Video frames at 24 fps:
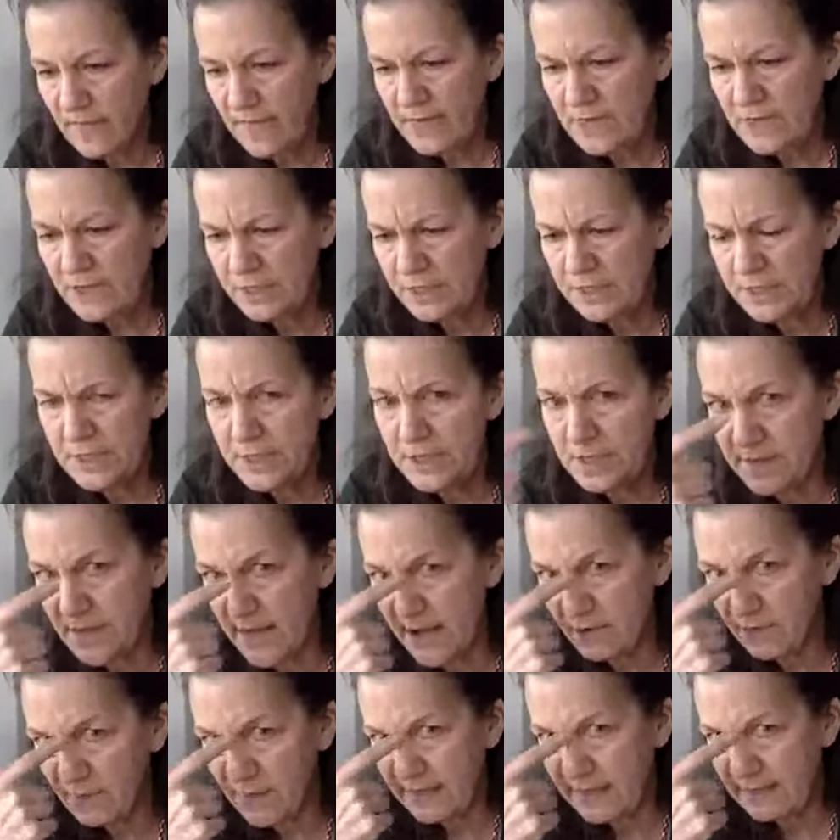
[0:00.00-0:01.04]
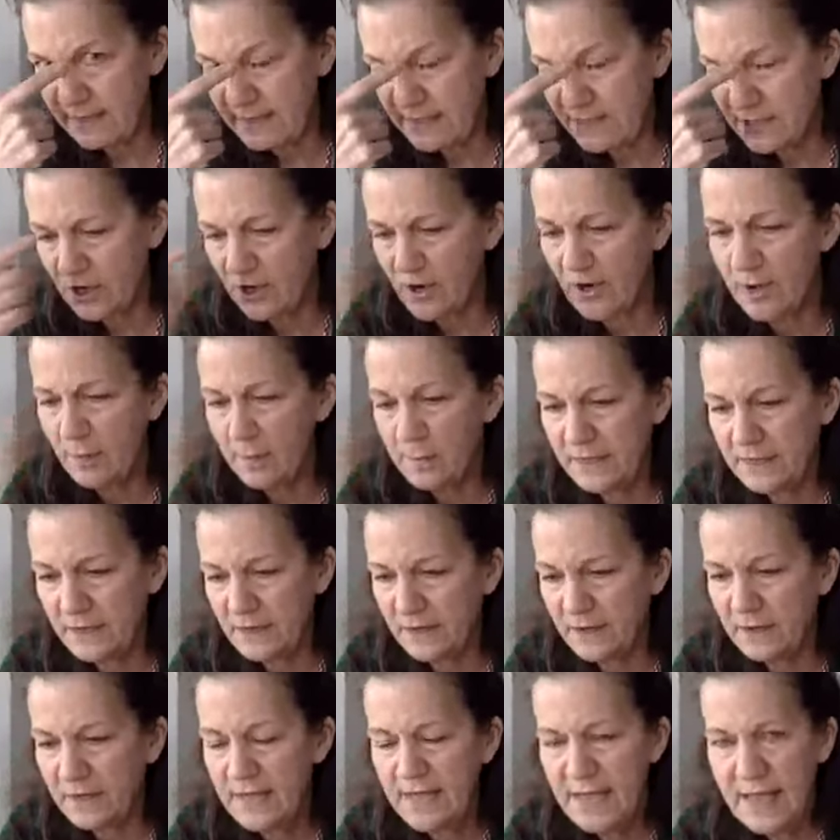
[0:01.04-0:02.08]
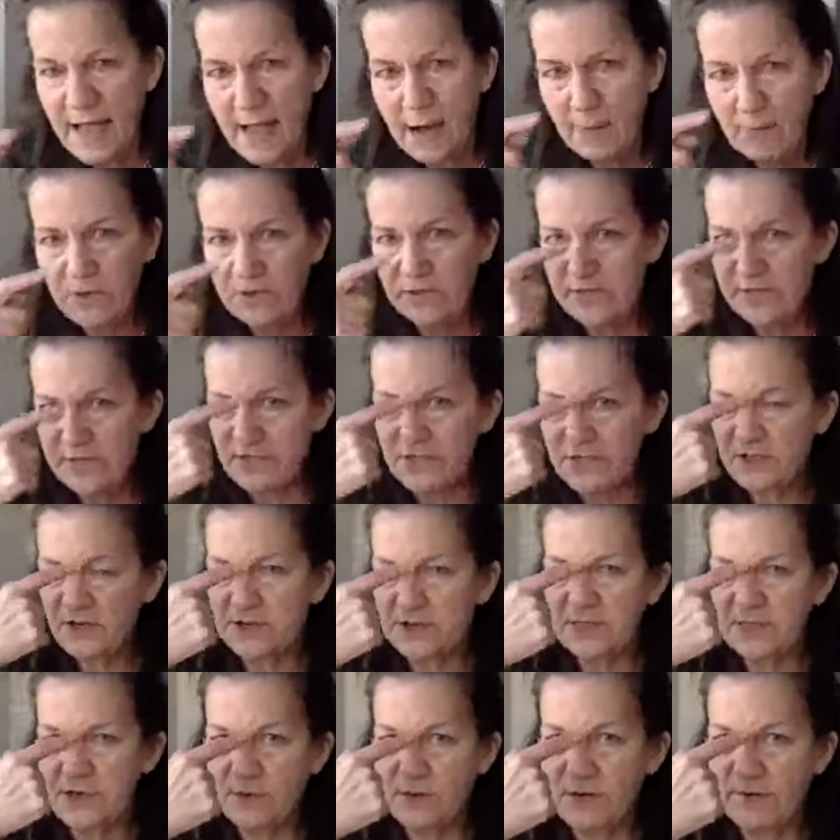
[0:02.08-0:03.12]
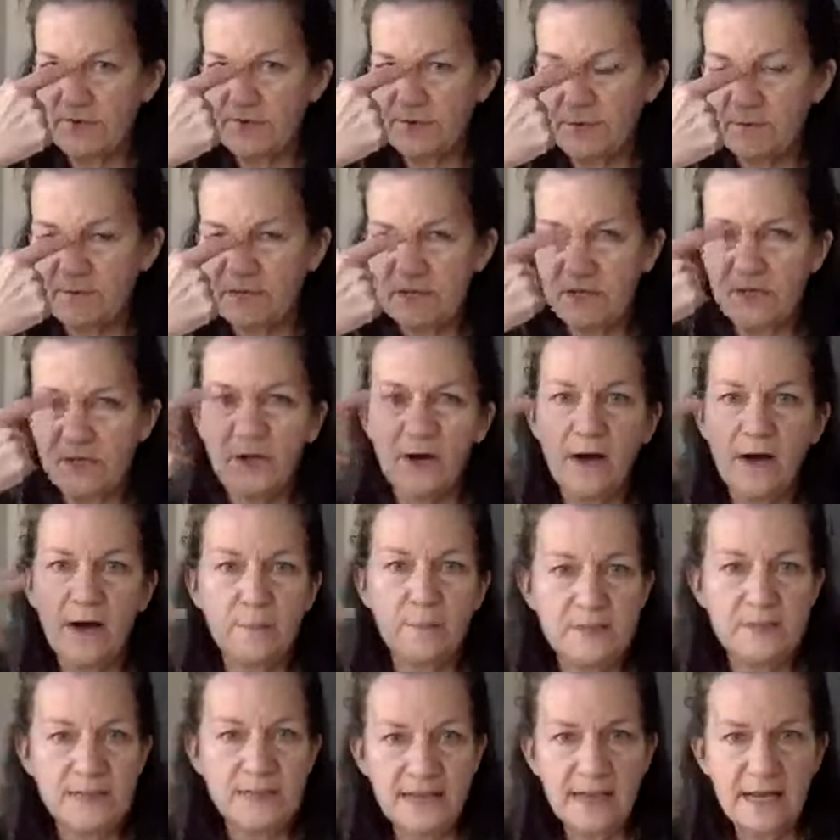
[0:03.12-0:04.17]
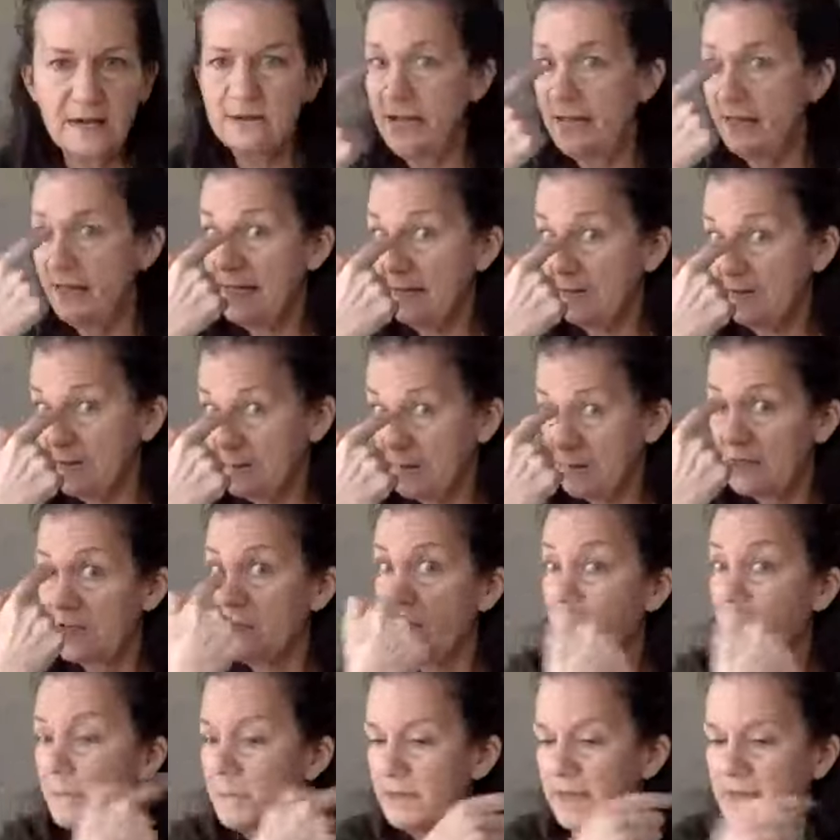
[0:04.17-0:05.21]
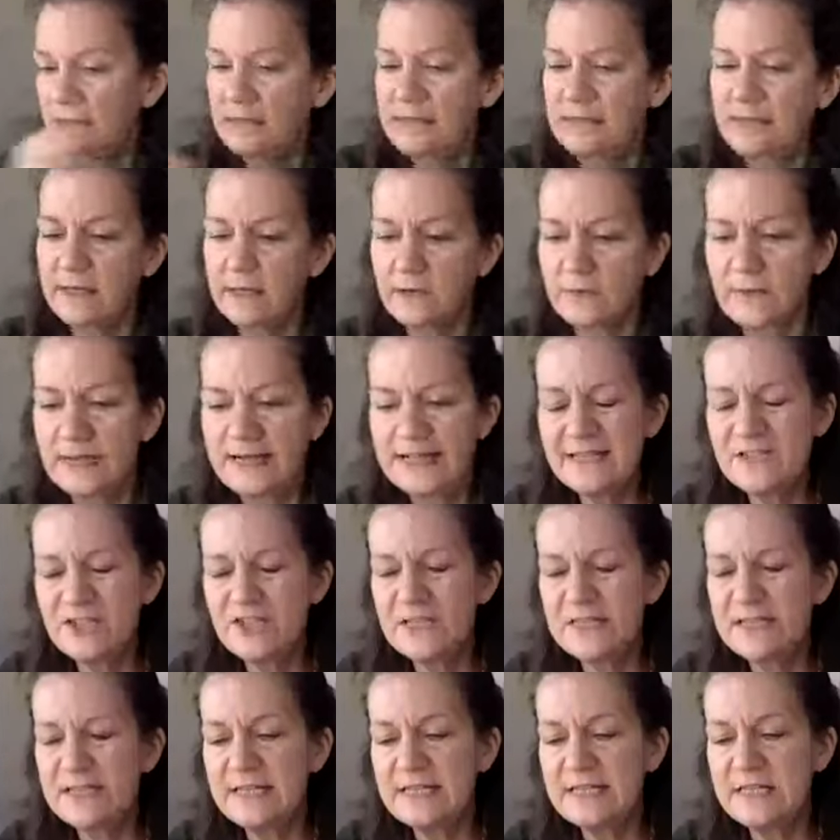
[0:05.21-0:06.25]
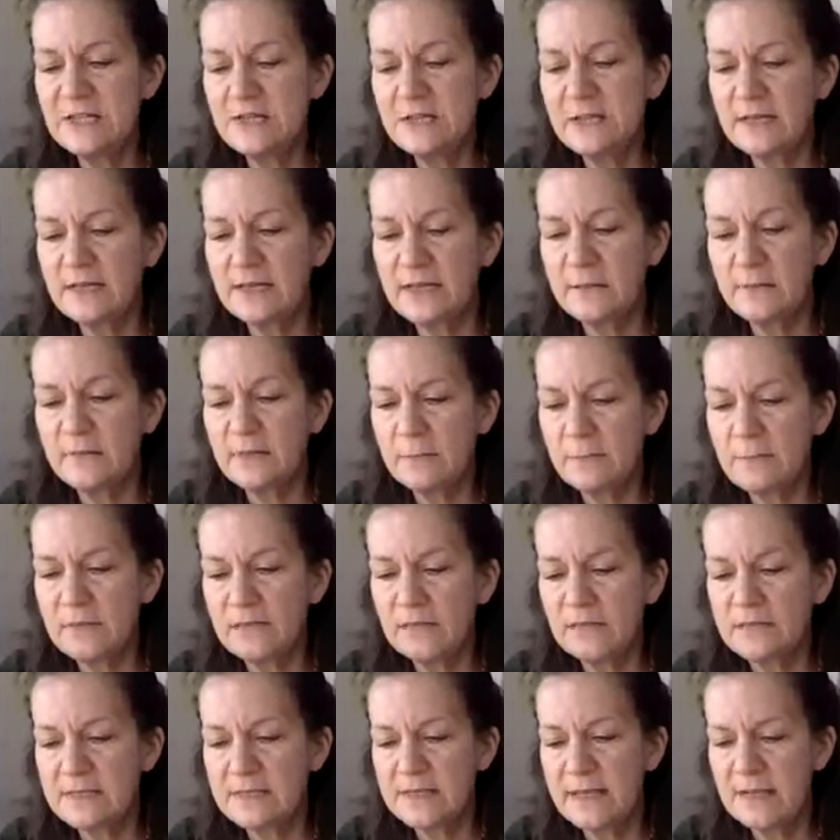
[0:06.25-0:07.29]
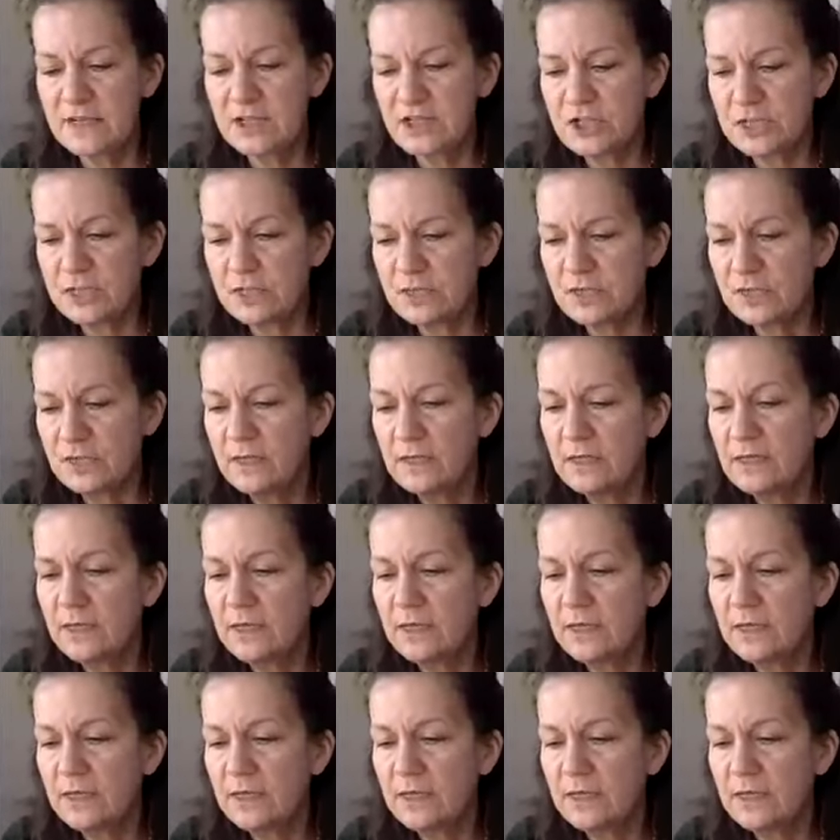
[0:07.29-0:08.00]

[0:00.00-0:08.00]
And you're going to do that right at the top here. And we're going to start sewing from the top down and then from the top again the other way. It's just easier to keep the middle section